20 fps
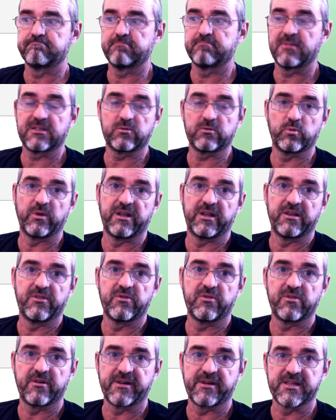But well,
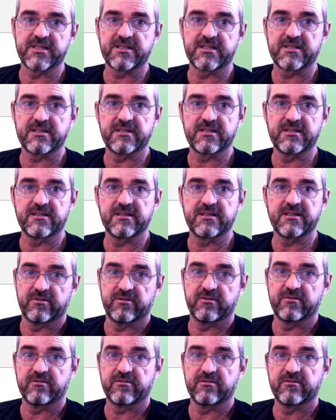there is
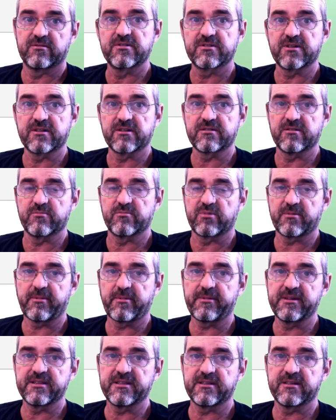a certain
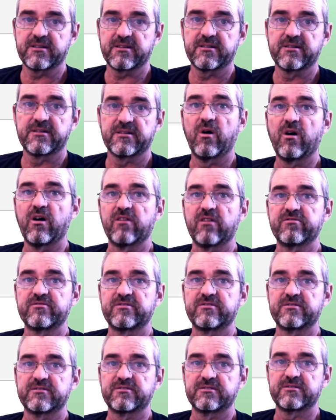probability
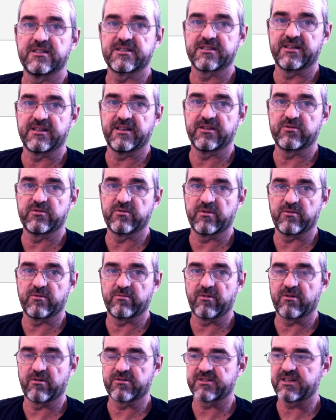of listening to the
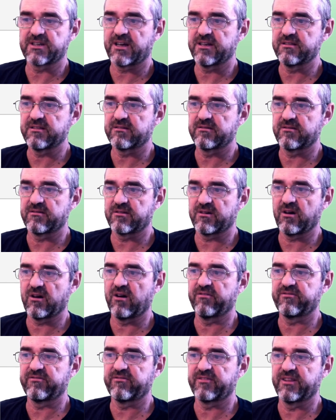wrong side, the
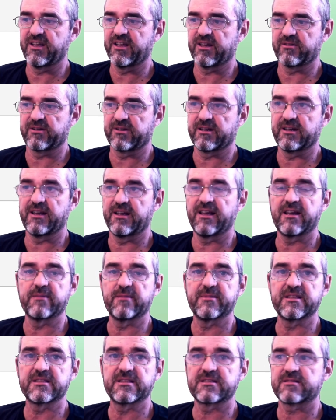off-diagonal
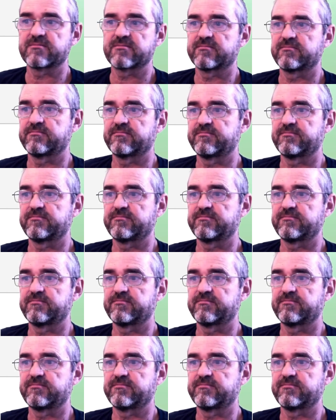elements.